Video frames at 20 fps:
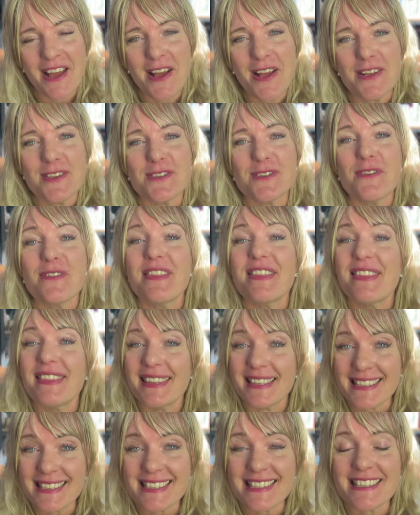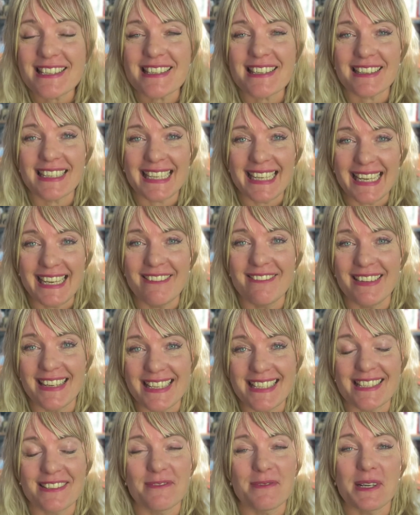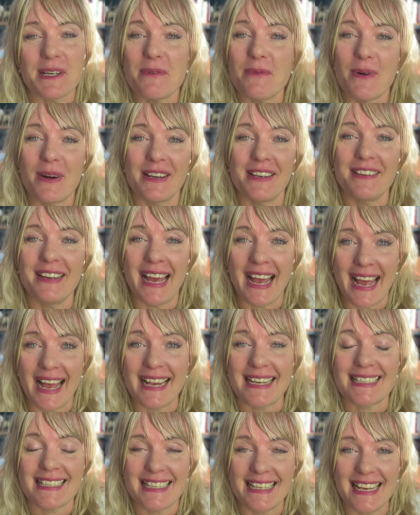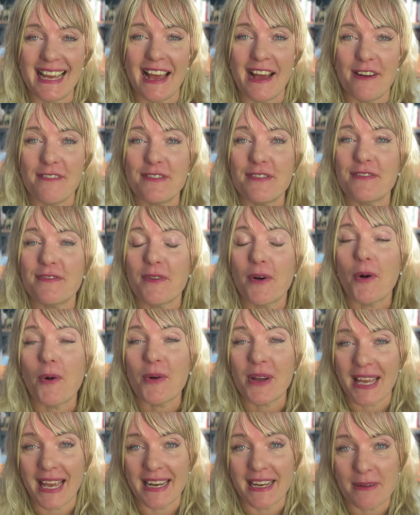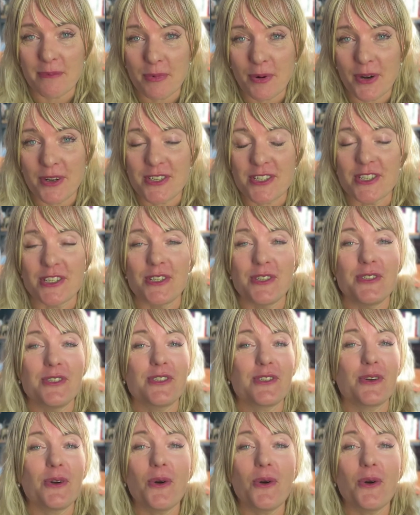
So this is the key reason we want to actually have organic produce,